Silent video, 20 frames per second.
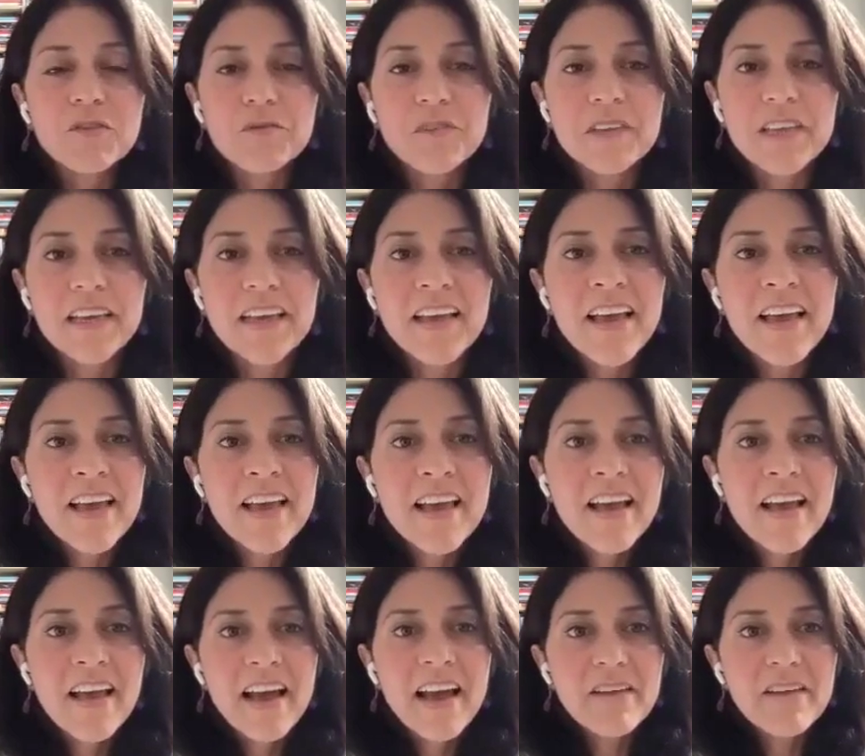truly
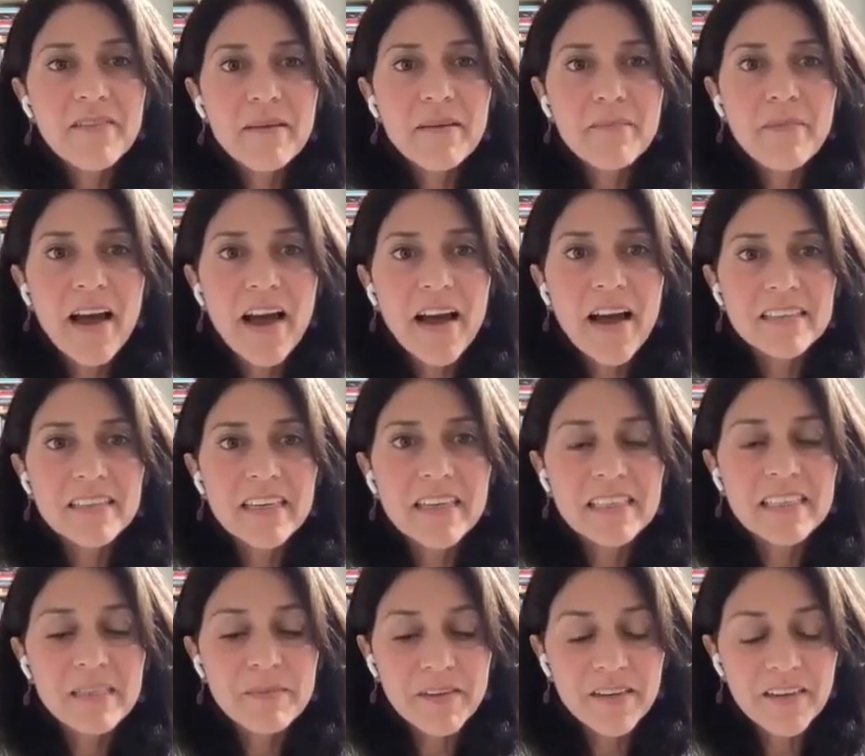have impact and
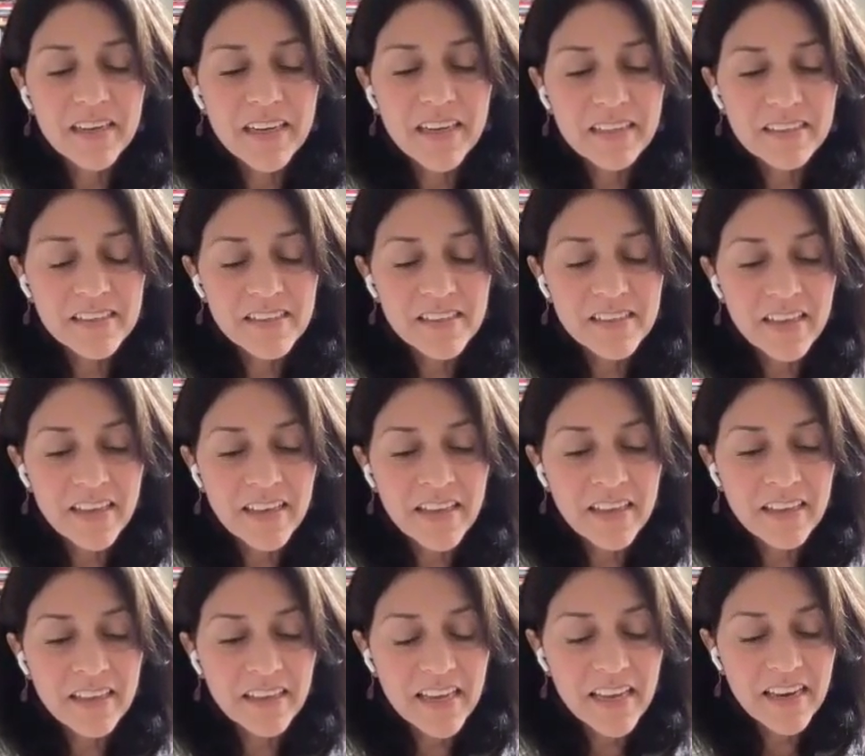experience the
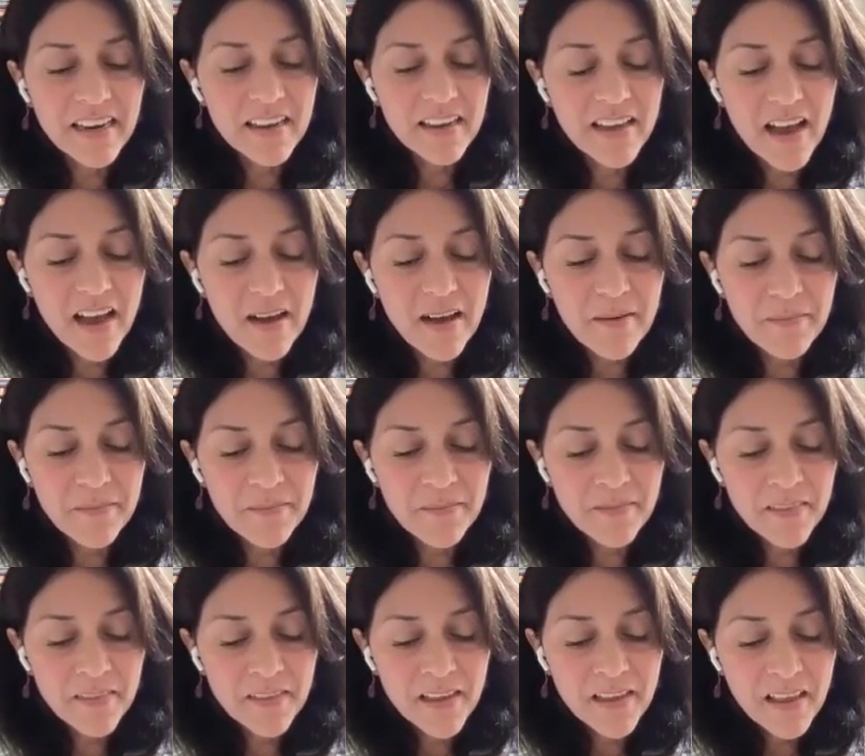healing
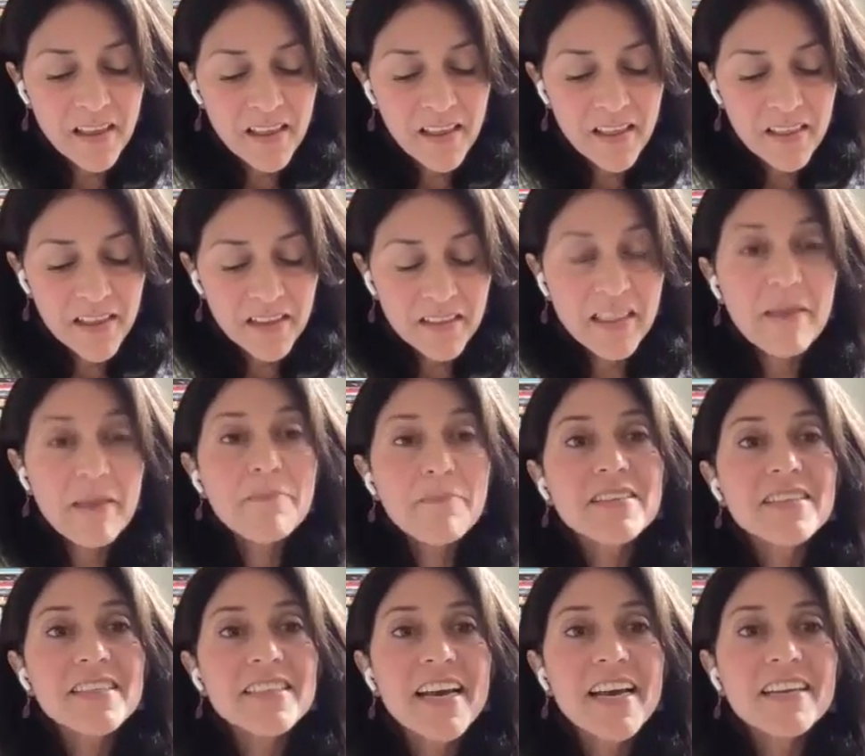that they
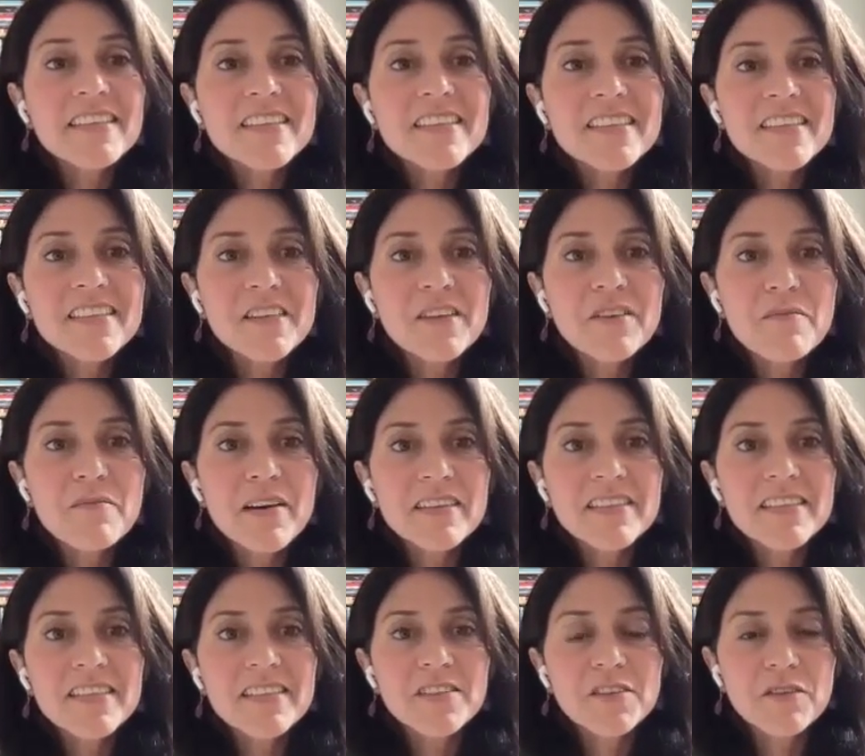possess, you
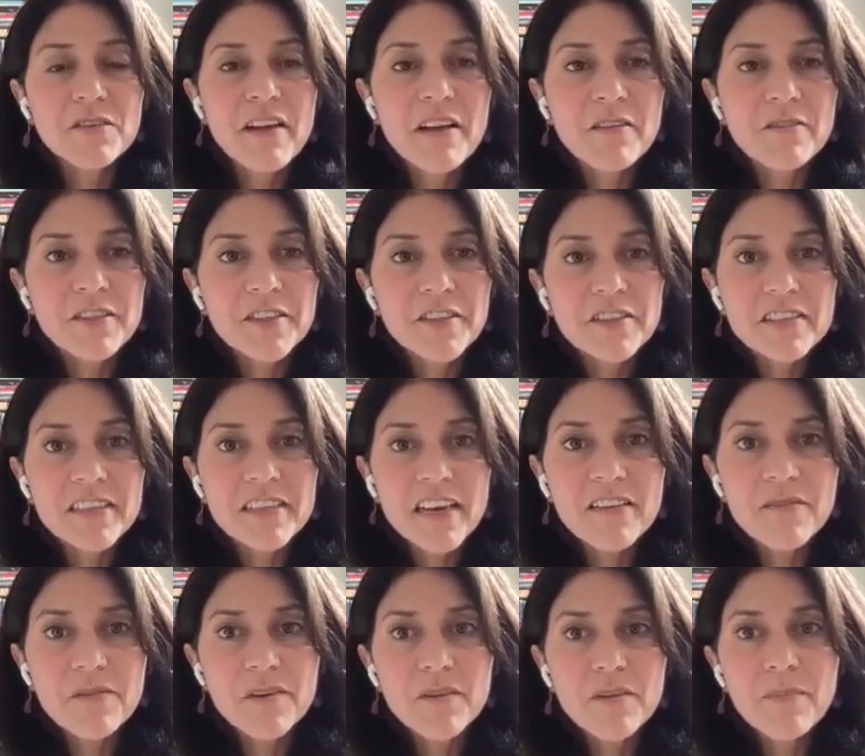must surround
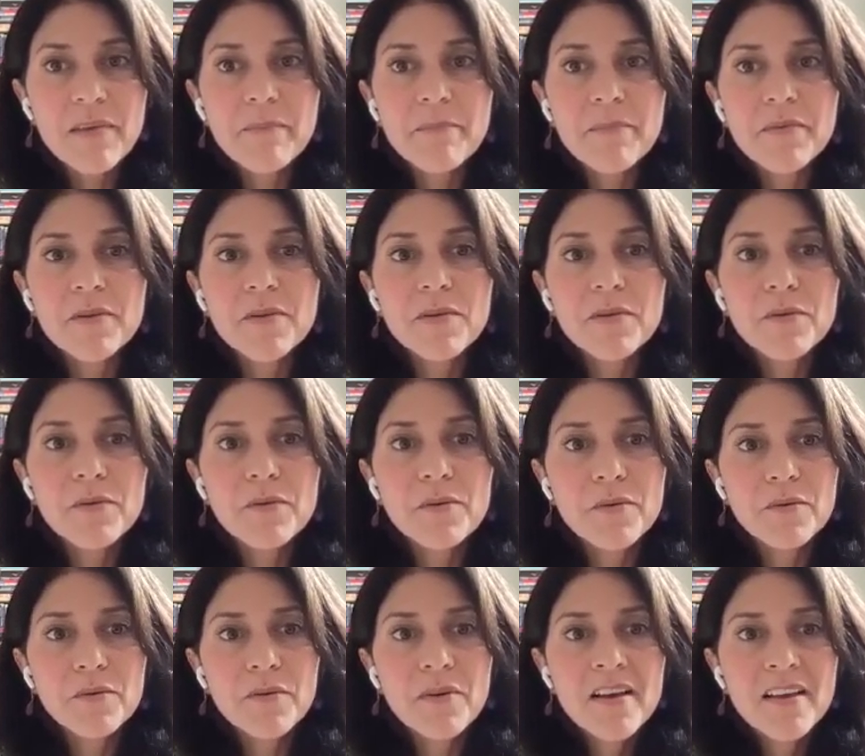yourself with people
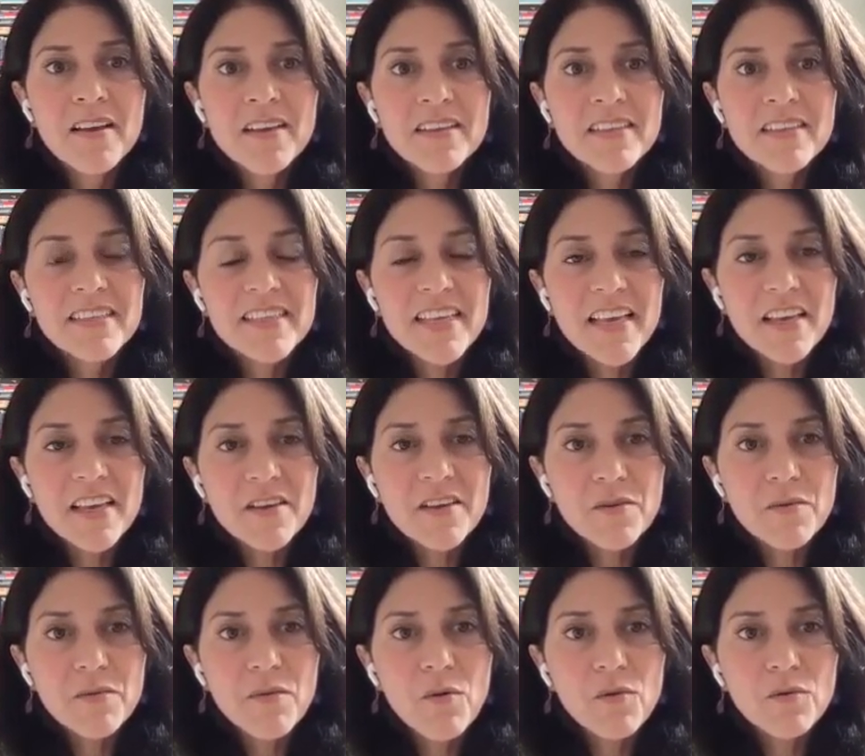who see
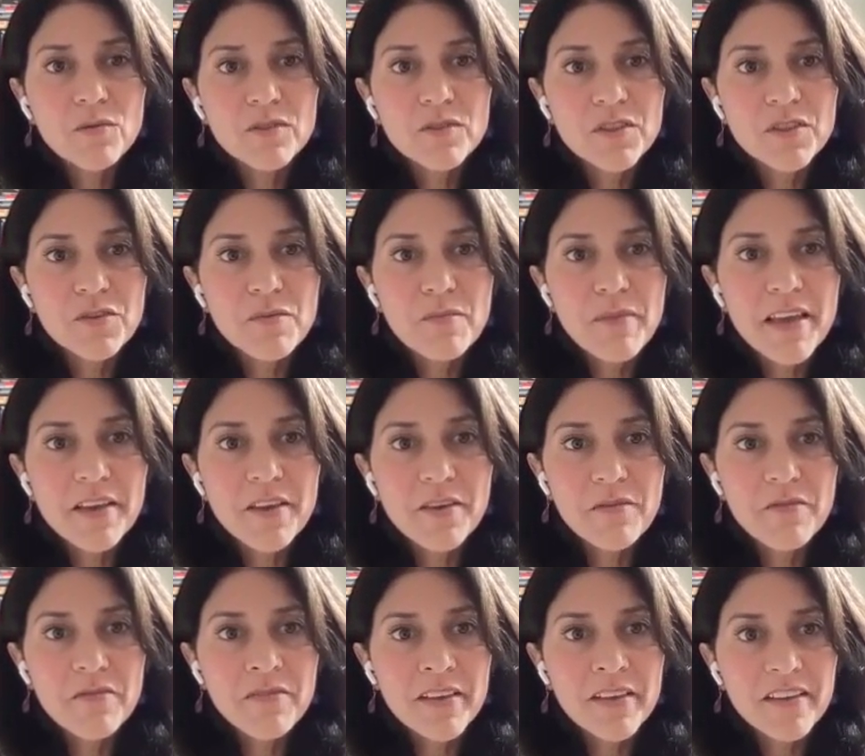you, hold you, make
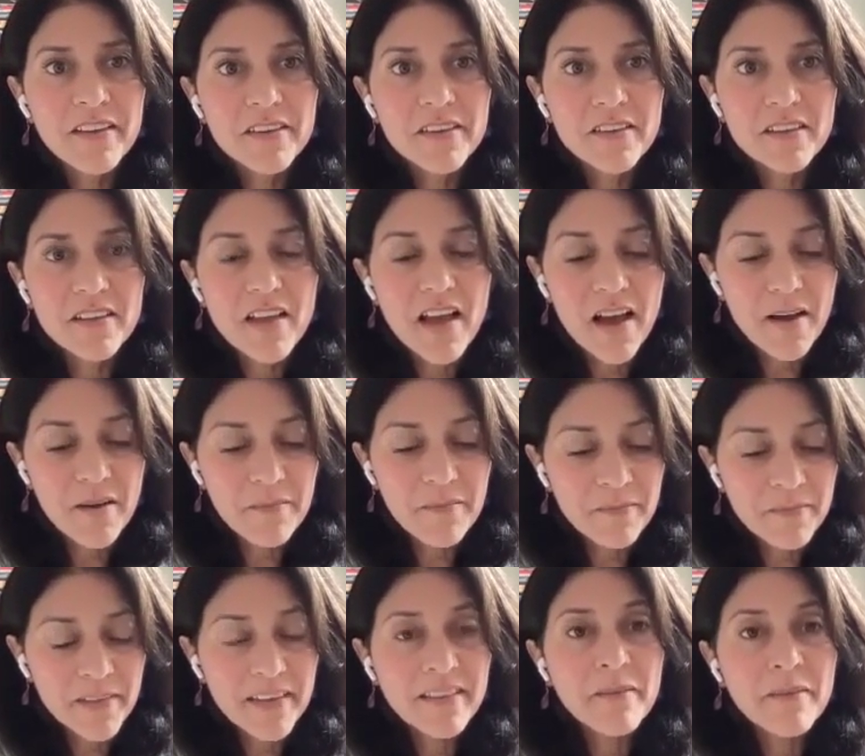you feel
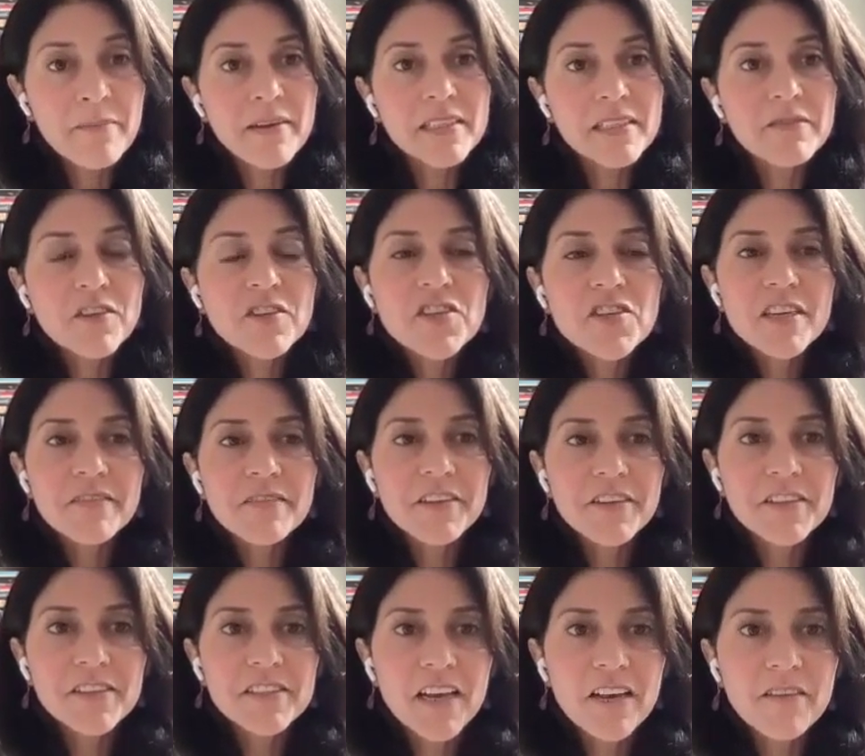like the best version of
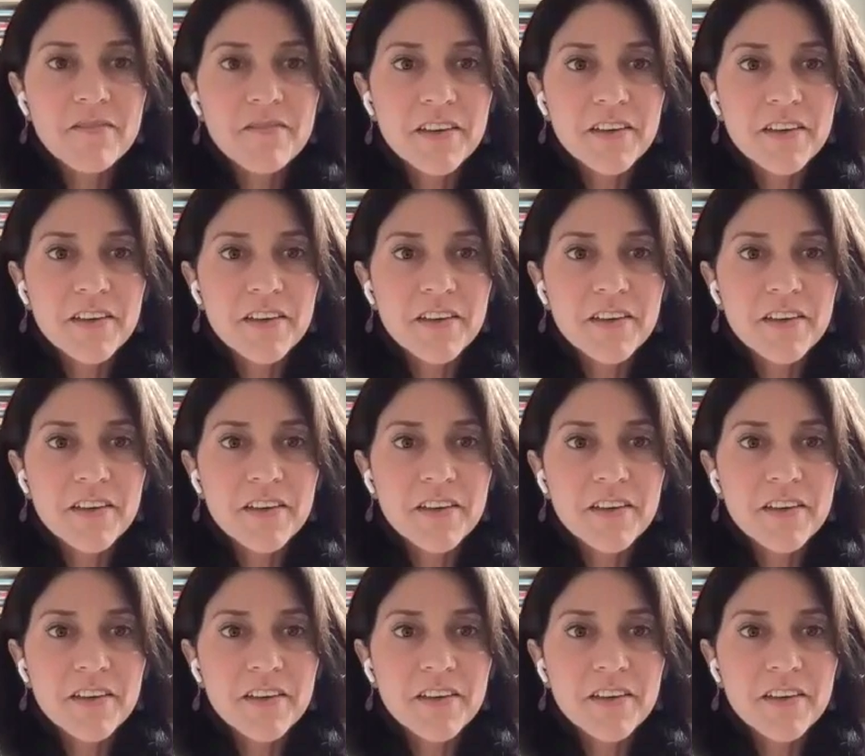yourself.